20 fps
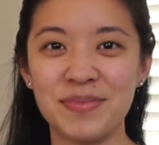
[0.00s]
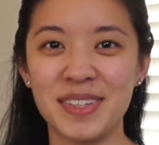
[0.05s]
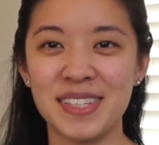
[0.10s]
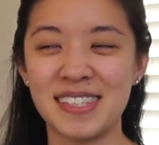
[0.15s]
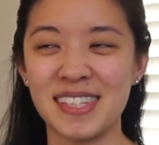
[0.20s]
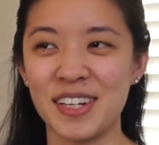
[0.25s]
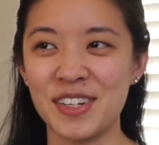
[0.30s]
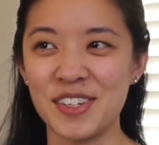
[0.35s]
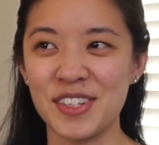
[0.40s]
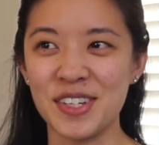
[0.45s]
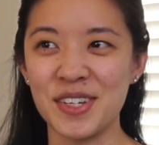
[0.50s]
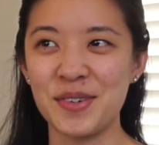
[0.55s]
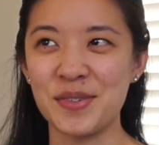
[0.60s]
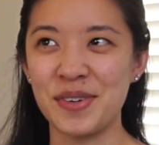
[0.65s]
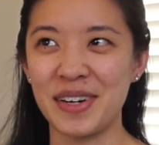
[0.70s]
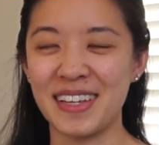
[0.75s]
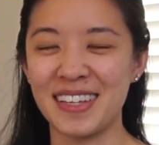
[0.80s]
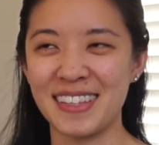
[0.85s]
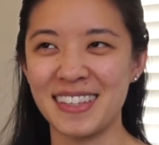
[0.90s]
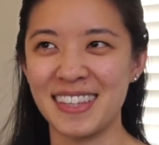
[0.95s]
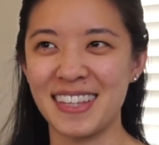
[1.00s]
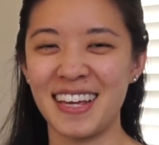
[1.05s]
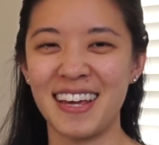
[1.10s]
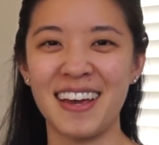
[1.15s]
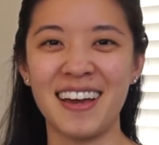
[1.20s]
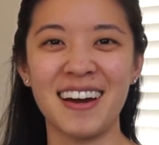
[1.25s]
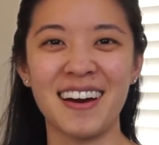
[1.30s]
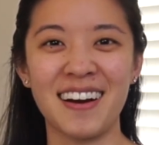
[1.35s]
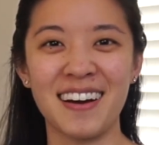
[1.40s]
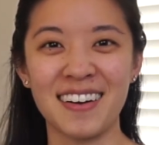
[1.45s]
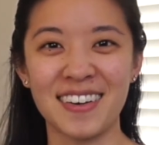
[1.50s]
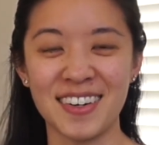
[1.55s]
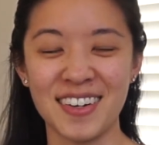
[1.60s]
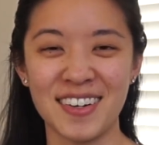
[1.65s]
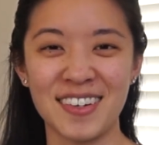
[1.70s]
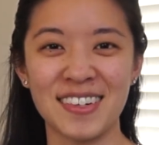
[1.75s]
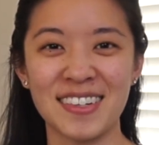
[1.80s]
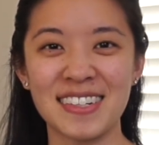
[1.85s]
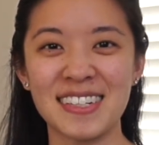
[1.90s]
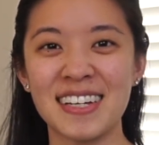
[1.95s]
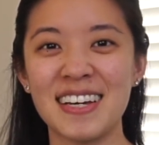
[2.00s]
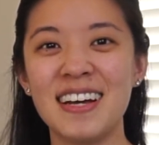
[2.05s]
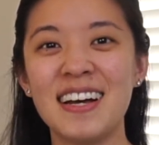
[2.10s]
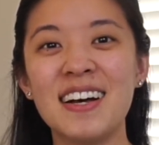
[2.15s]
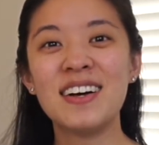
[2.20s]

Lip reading: essentially what they are called.